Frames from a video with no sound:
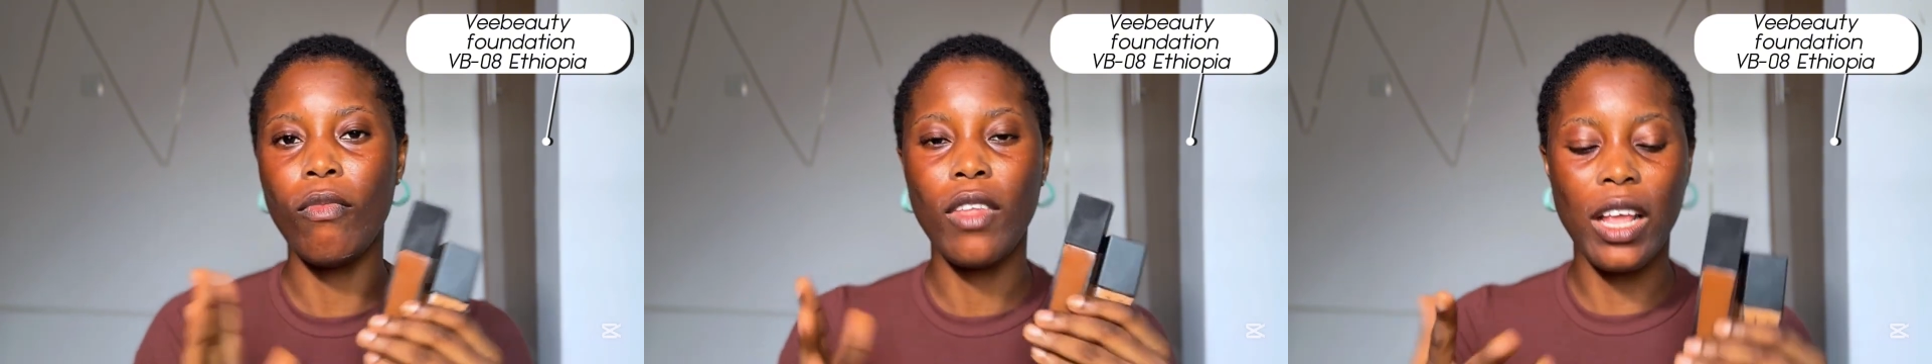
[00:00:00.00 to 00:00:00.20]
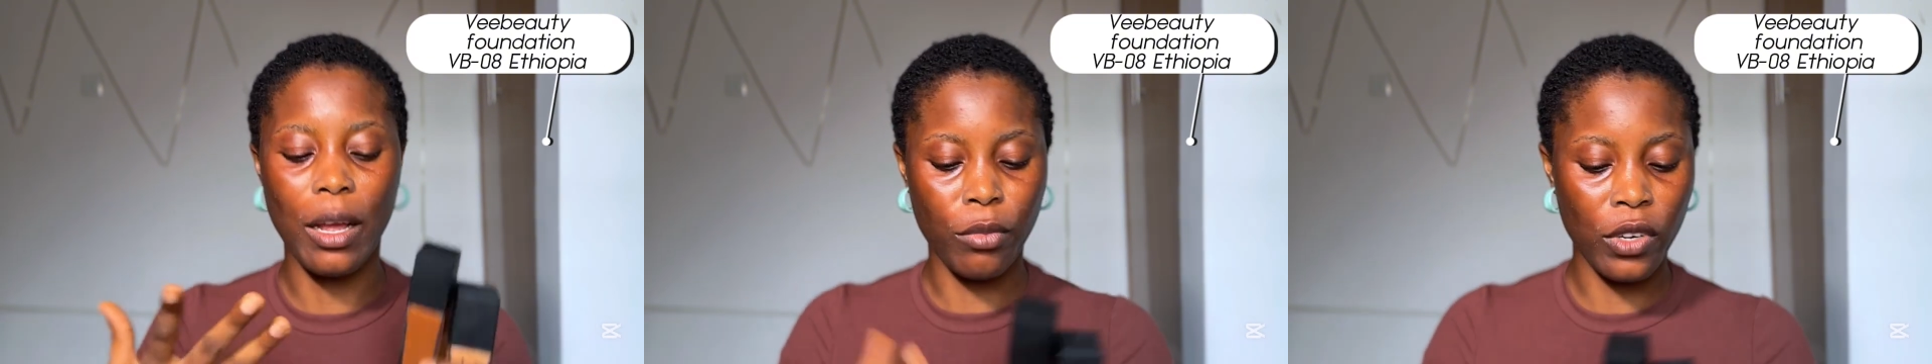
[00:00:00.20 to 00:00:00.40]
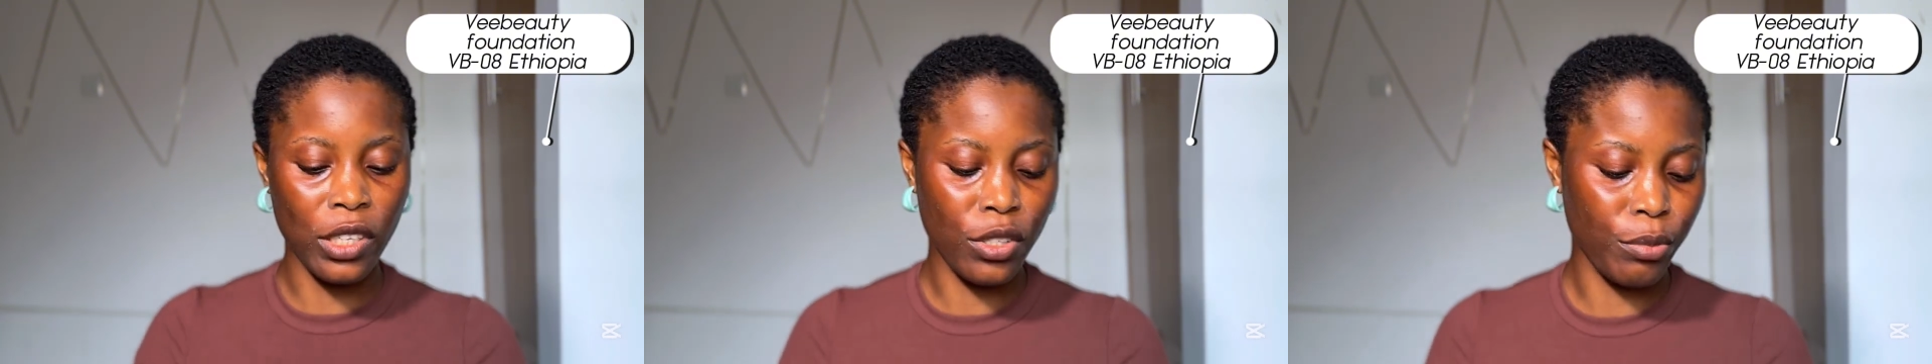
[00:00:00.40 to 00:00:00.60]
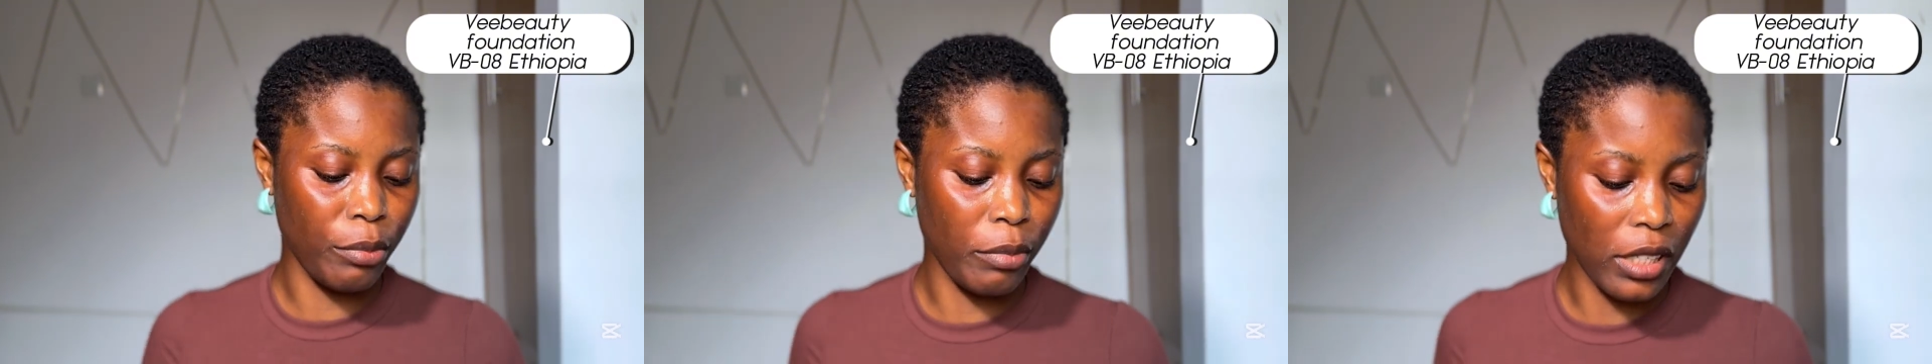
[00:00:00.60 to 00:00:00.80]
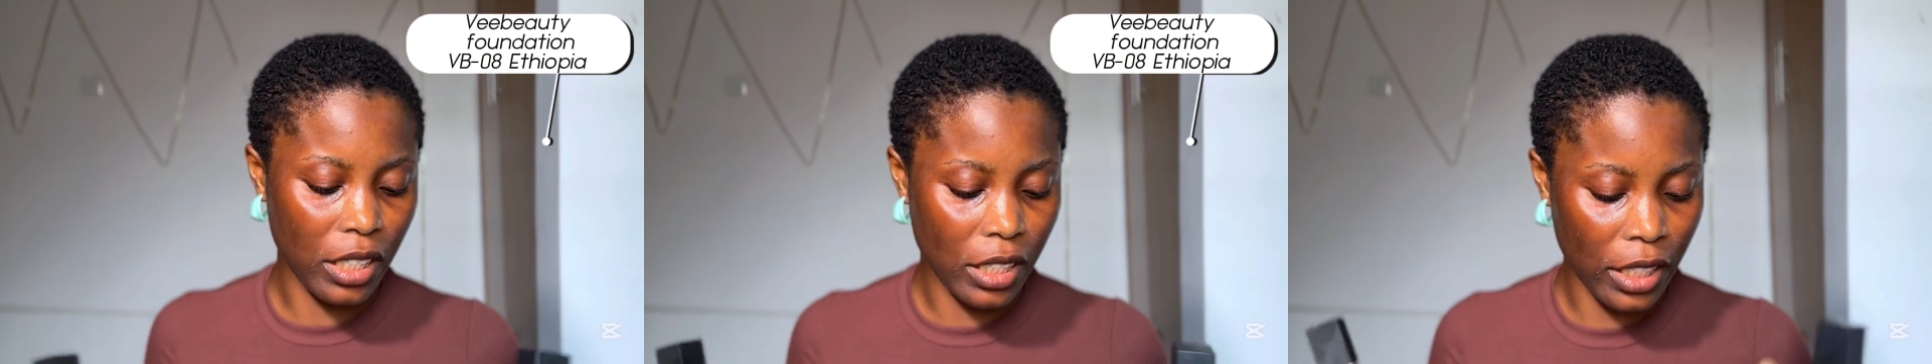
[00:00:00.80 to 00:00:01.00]
I'm going to be
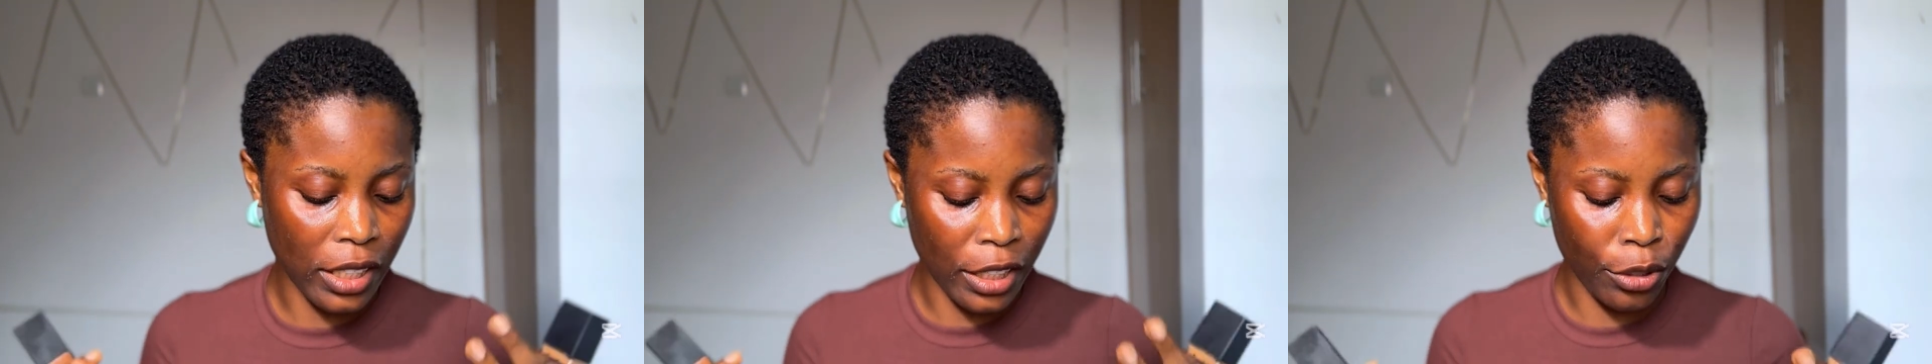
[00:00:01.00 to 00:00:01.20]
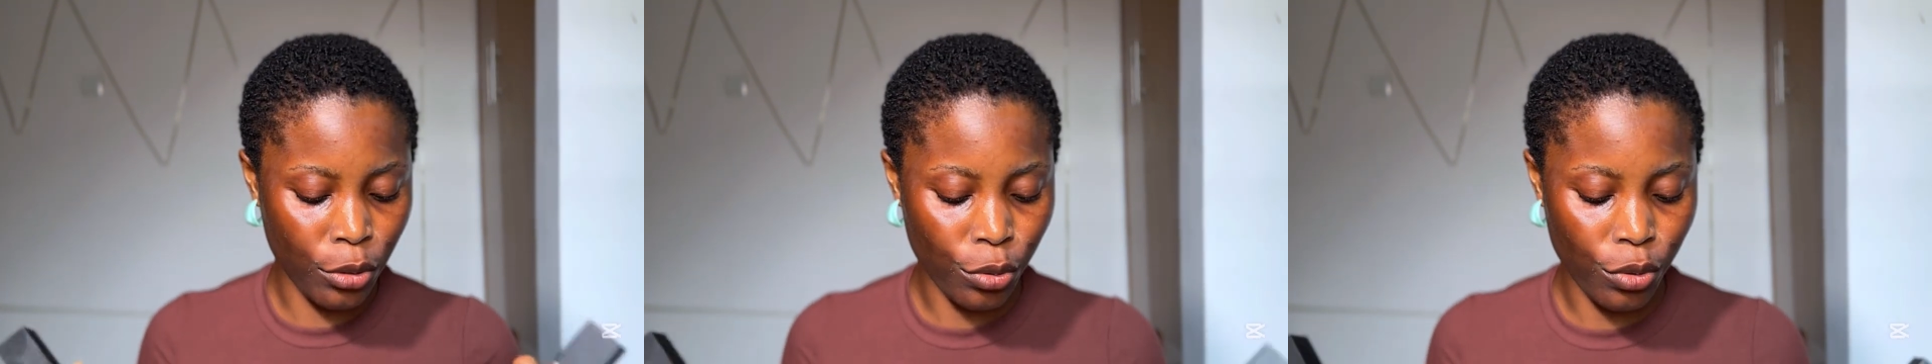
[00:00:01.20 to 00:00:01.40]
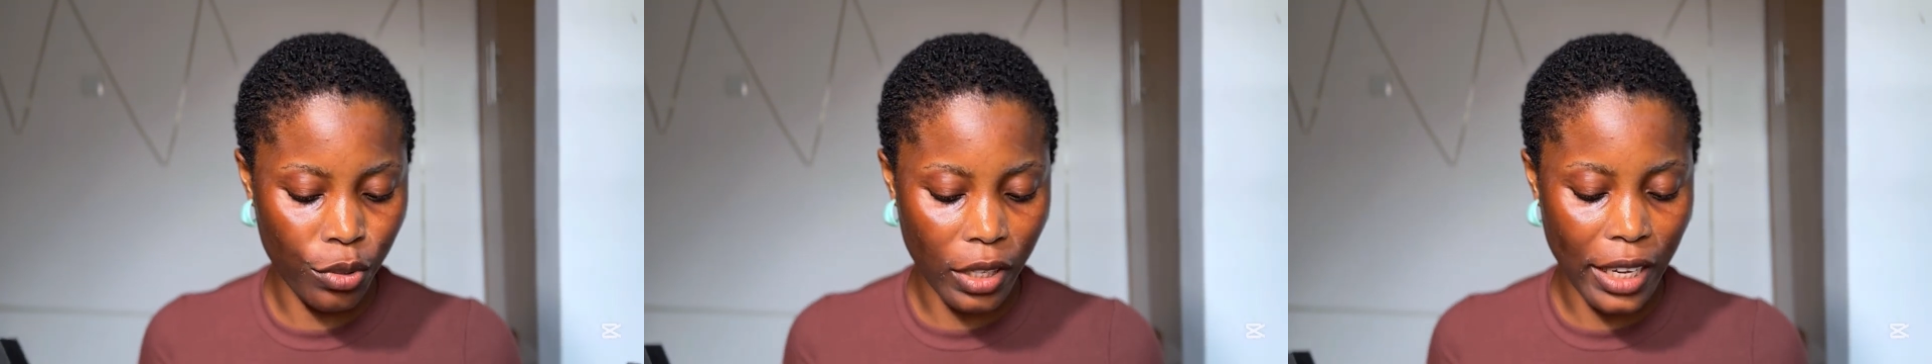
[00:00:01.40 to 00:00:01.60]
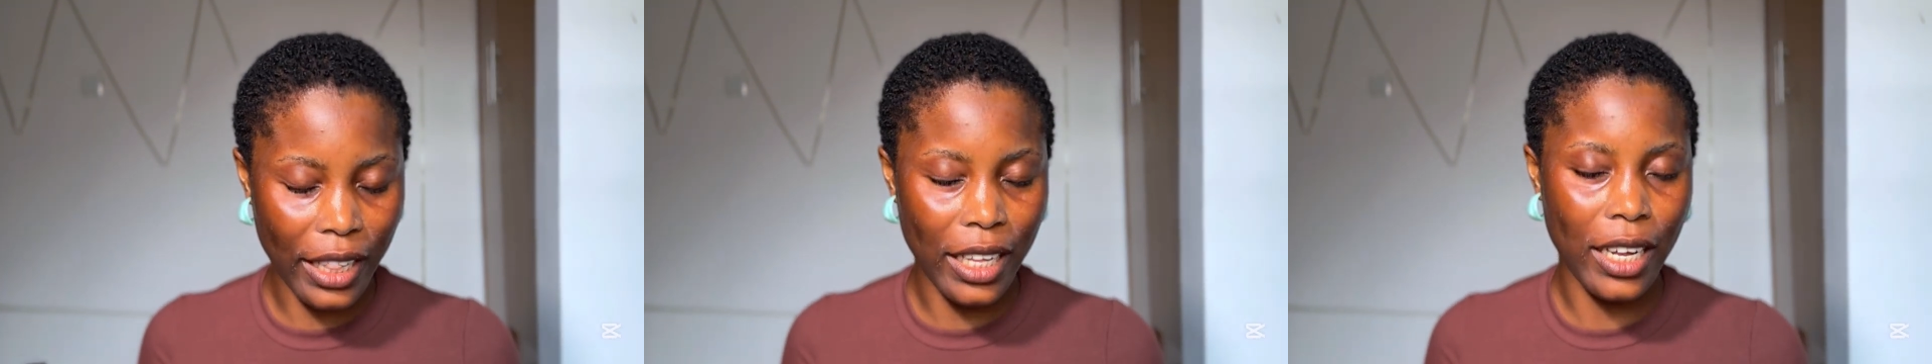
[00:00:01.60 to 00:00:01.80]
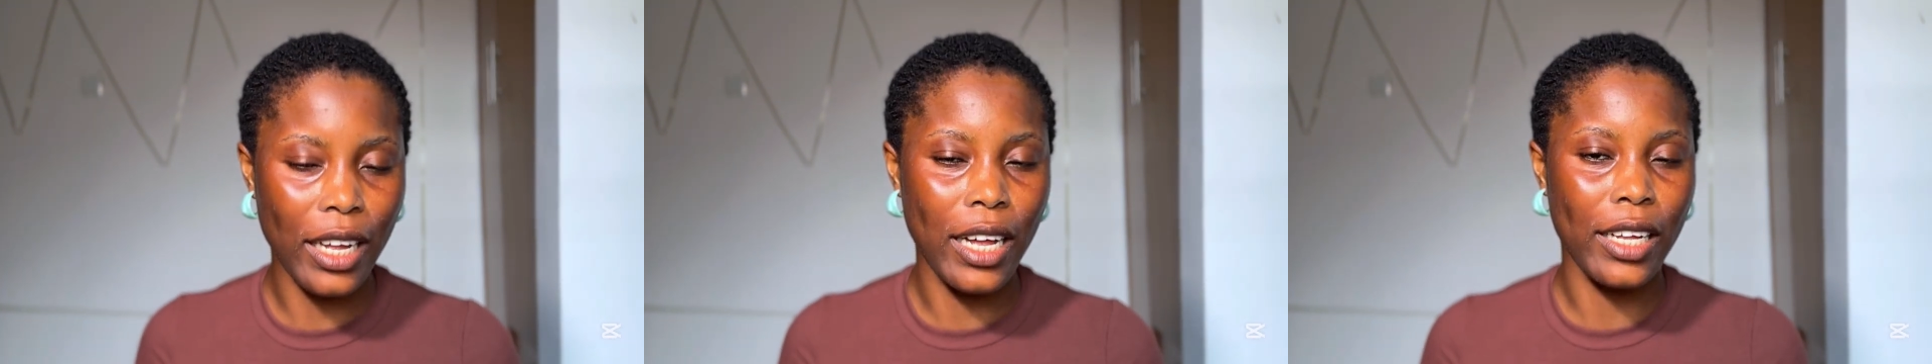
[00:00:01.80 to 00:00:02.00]
mixing the two
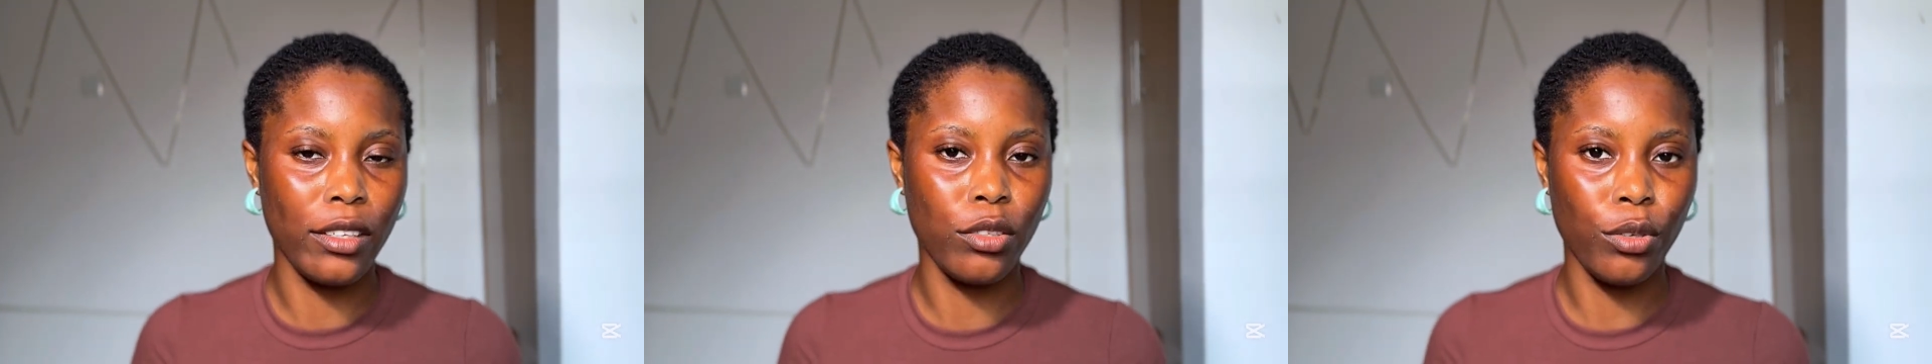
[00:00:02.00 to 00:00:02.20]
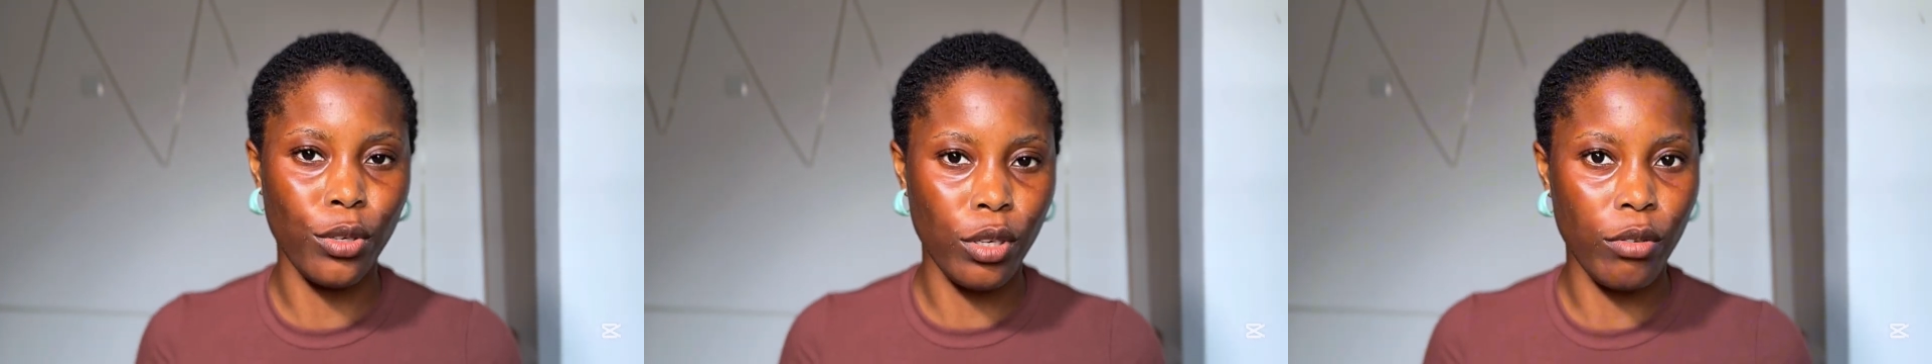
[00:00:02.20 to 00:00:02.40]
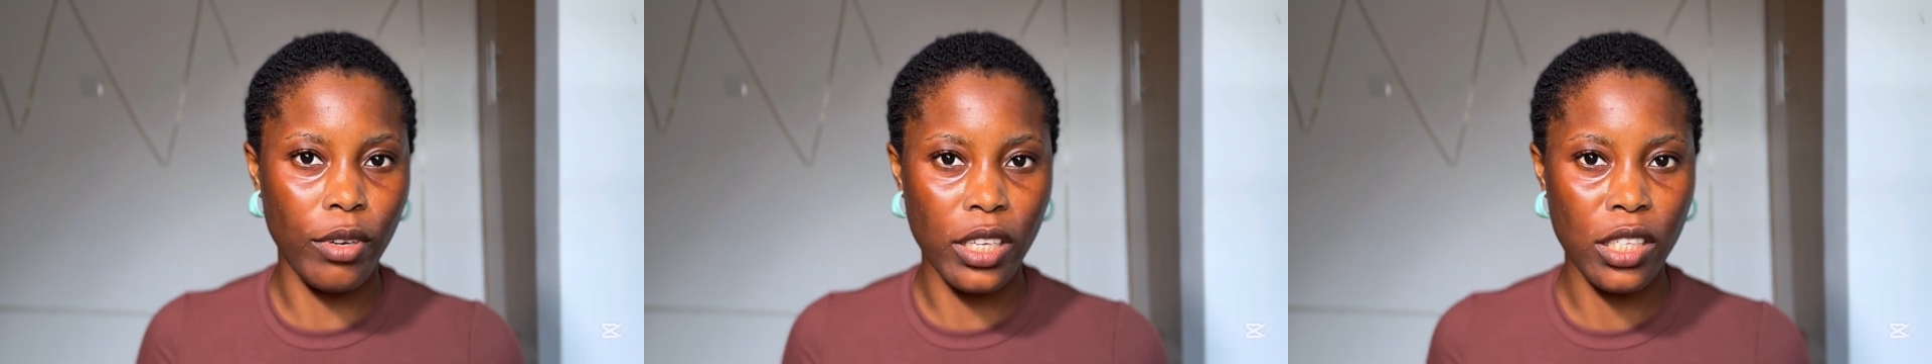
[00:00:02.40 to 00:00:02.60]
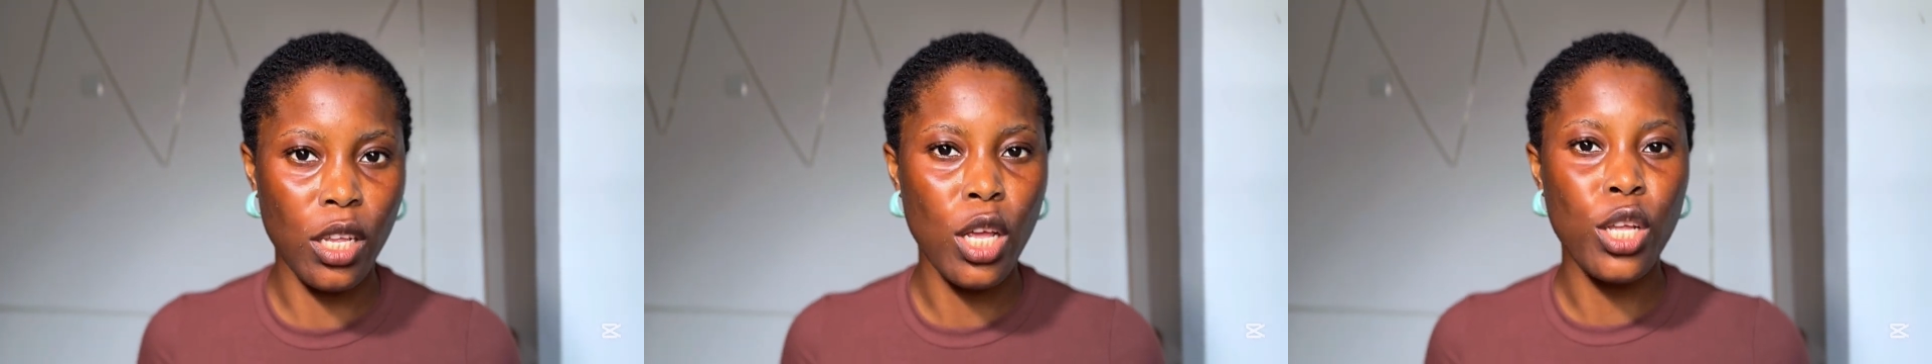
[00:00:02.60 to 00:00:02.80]
together as always